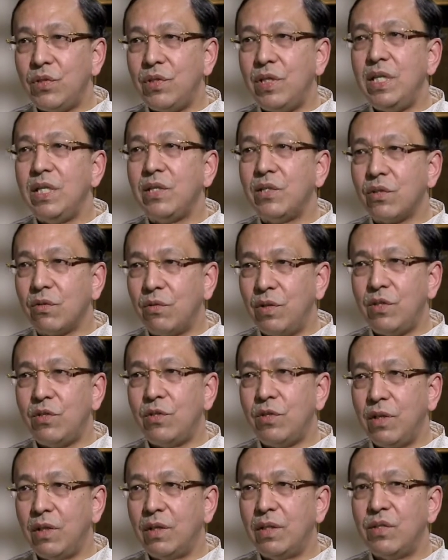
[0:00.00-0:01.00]
Sikhs,
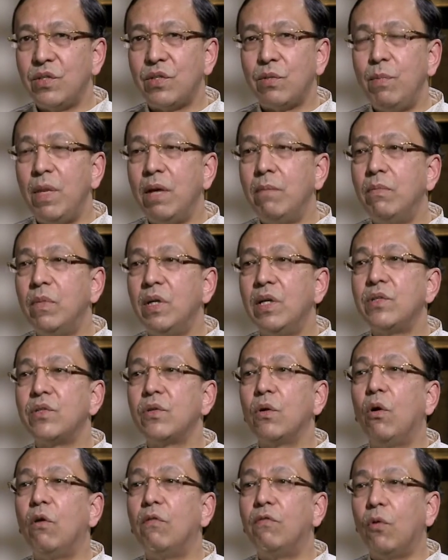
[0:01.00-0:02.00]
Christians, members
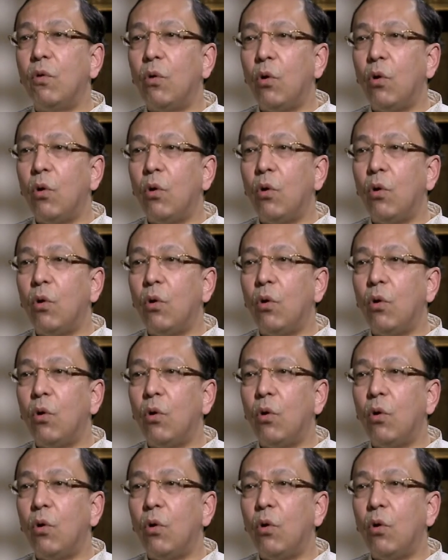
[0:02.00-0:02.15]
of